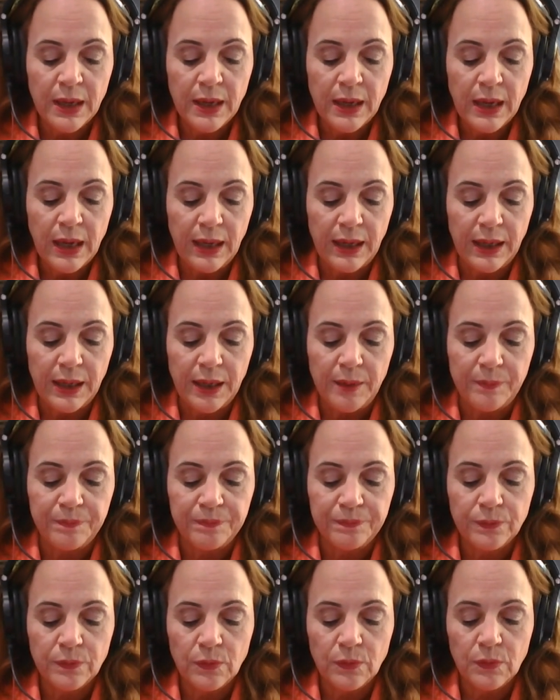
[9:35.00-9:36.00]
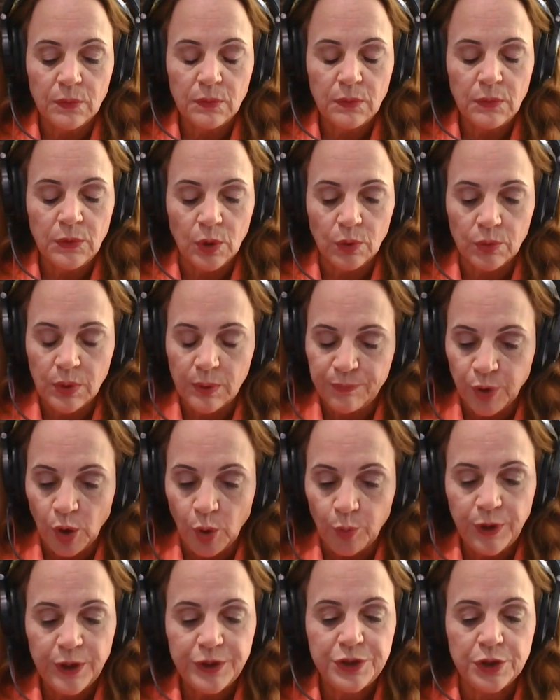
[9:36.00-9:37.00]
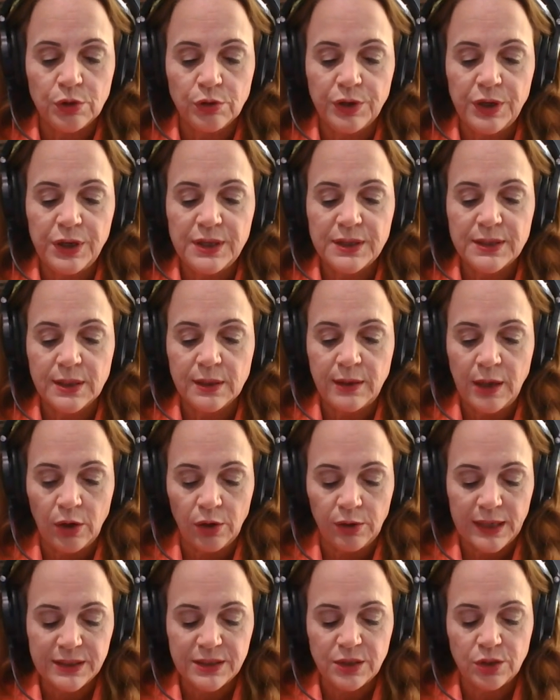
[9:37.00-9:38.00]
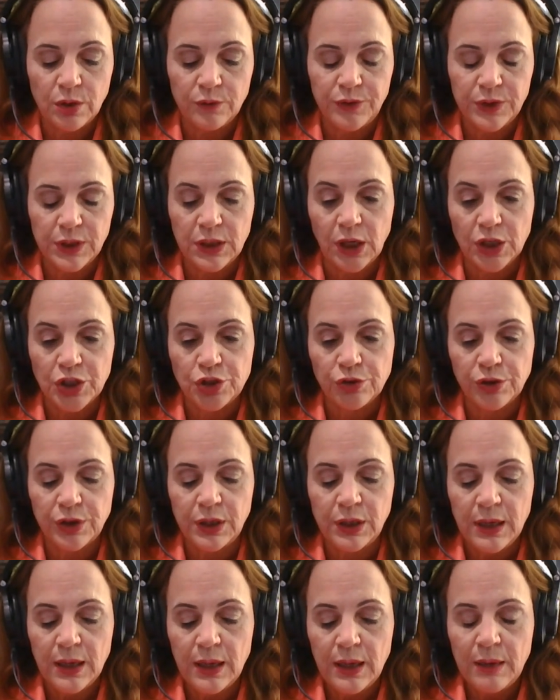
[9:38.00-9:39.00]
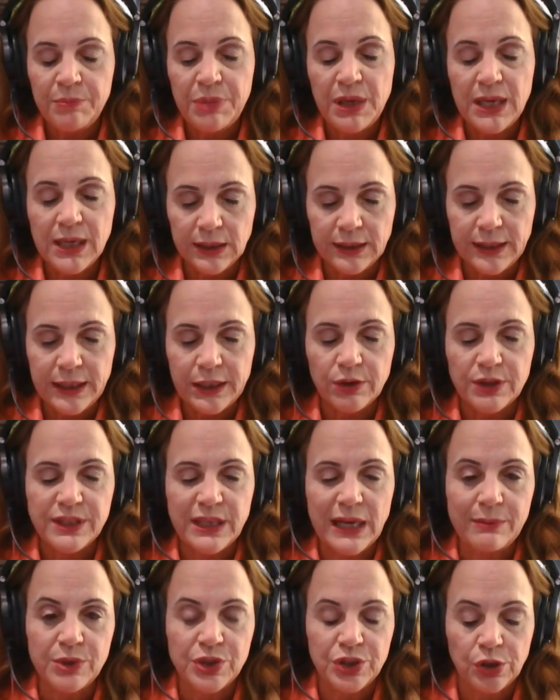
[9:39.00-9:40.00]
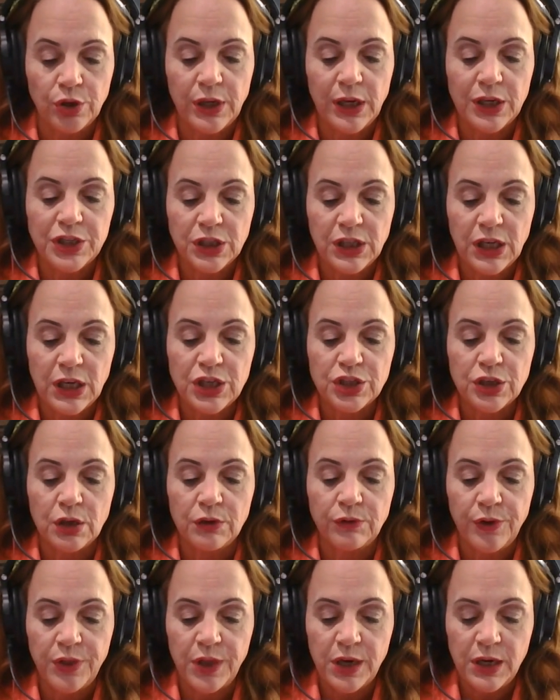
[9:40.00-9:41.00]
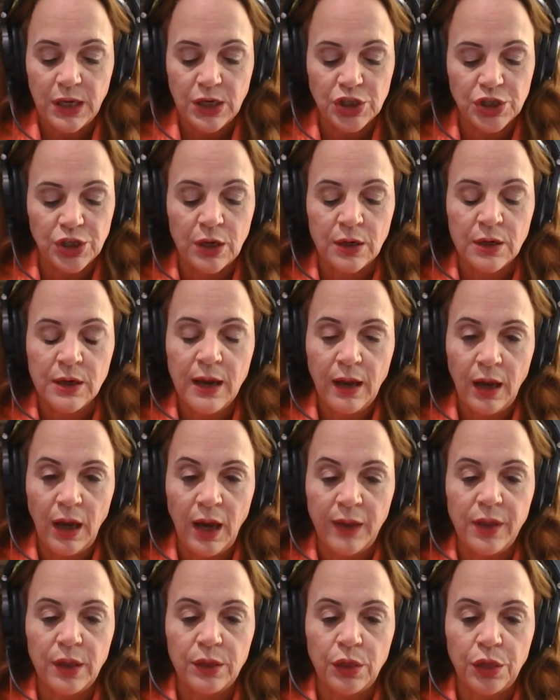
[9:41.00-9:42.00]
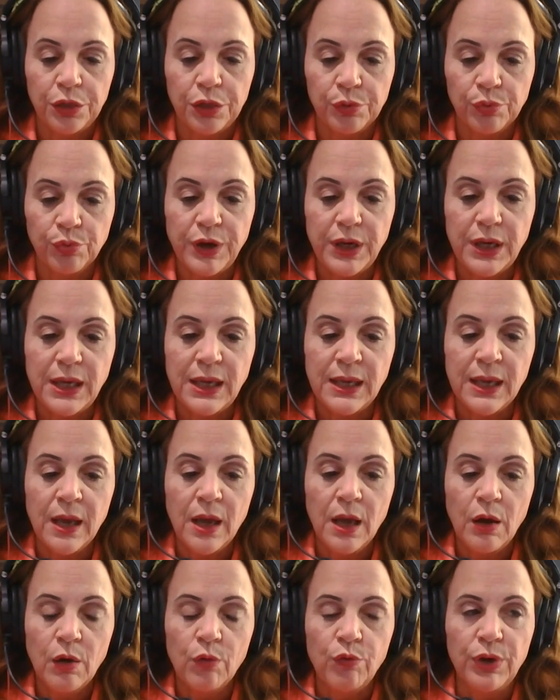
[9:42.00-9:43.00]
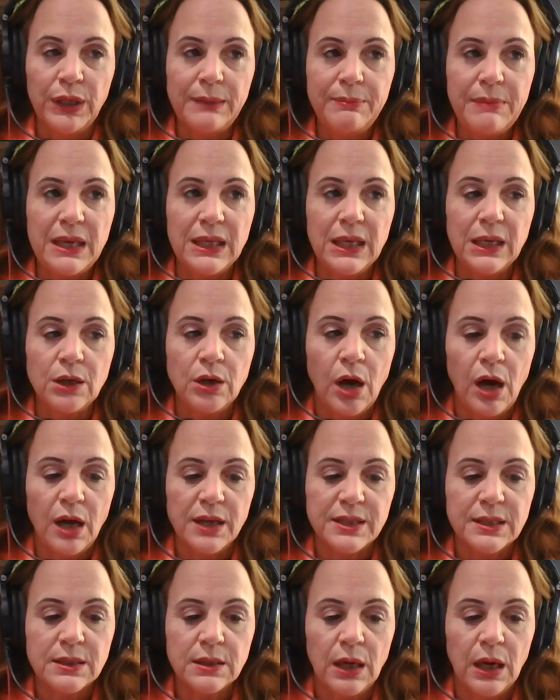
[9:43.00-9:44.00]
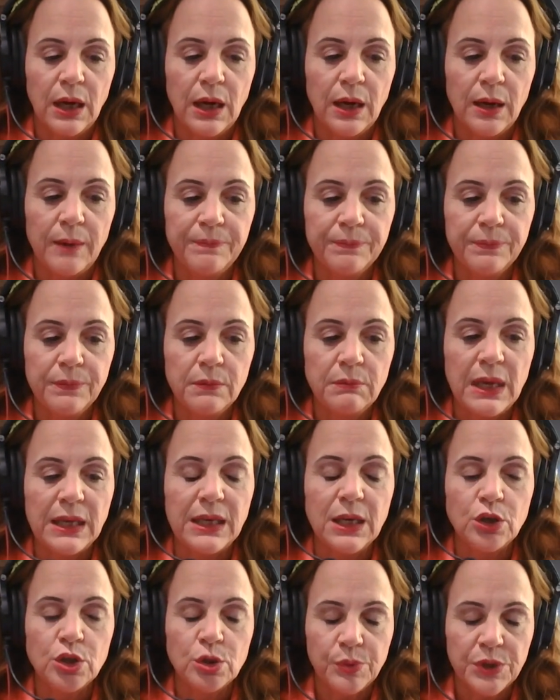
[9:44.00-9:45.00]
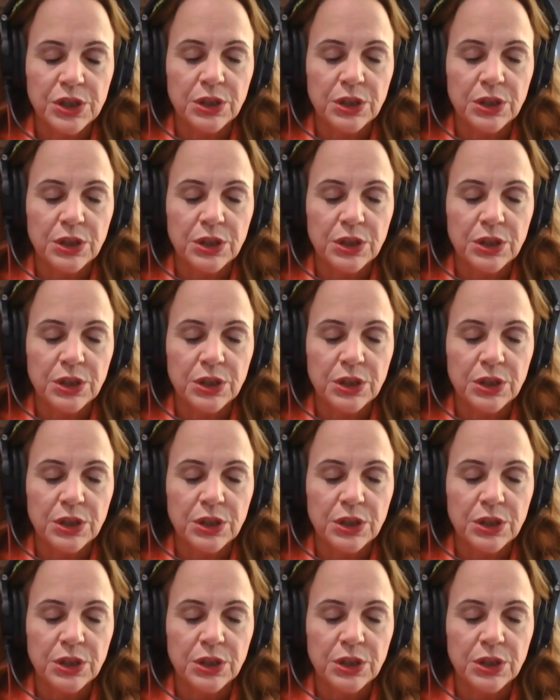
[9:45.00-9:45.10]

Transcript: um, you know, appropriate degrees that are necessary for the country, being a leader in cybersecurity education for the nation, and then three, really making cost, uh, making tuition